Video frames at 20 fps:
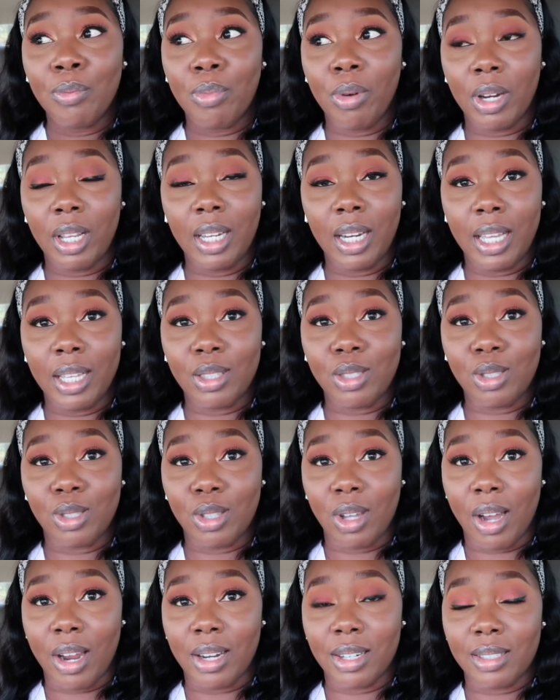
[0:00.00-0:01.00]
Pretty late
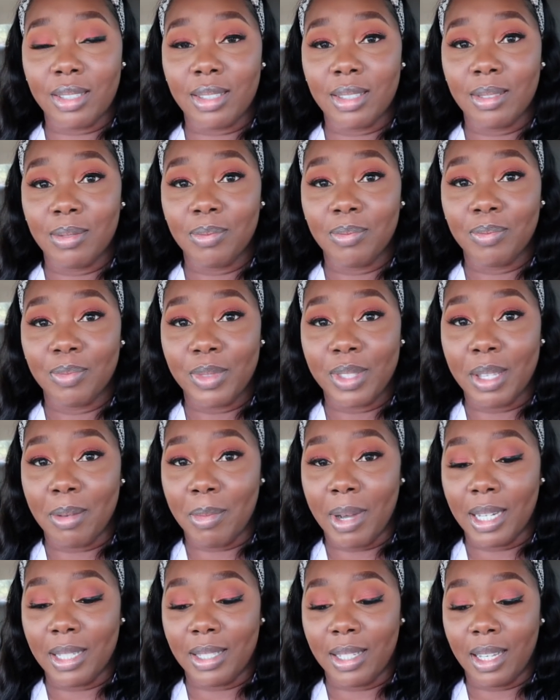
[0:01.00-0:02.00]
start to
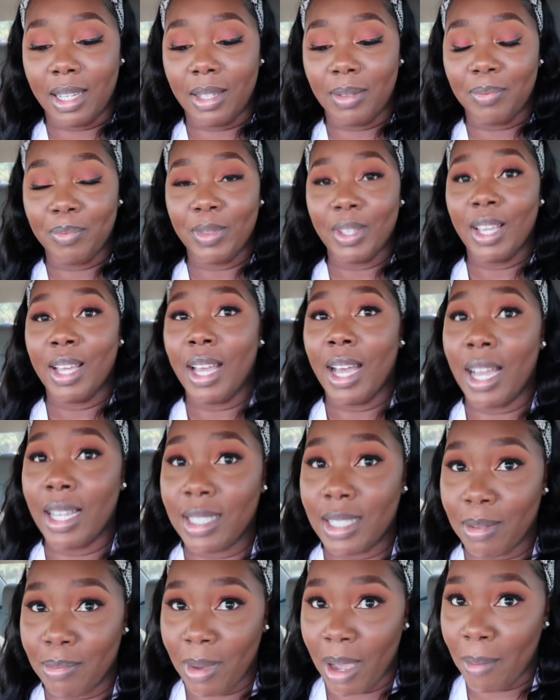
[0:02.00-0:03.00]
my day. I
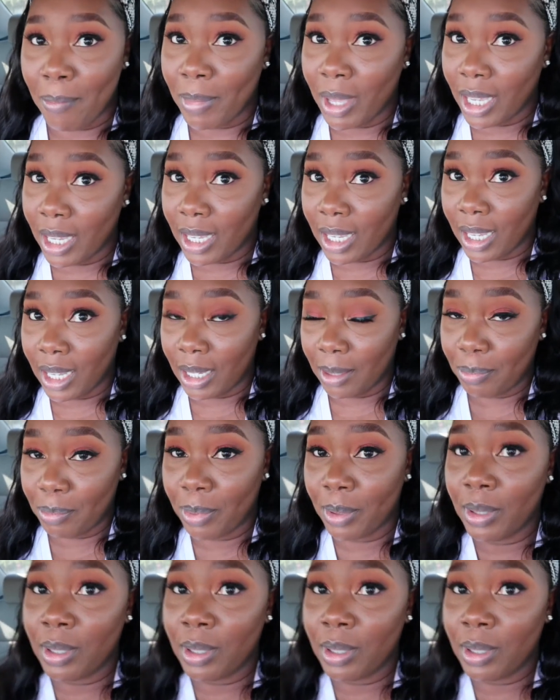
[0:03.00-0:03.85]
did my makeup.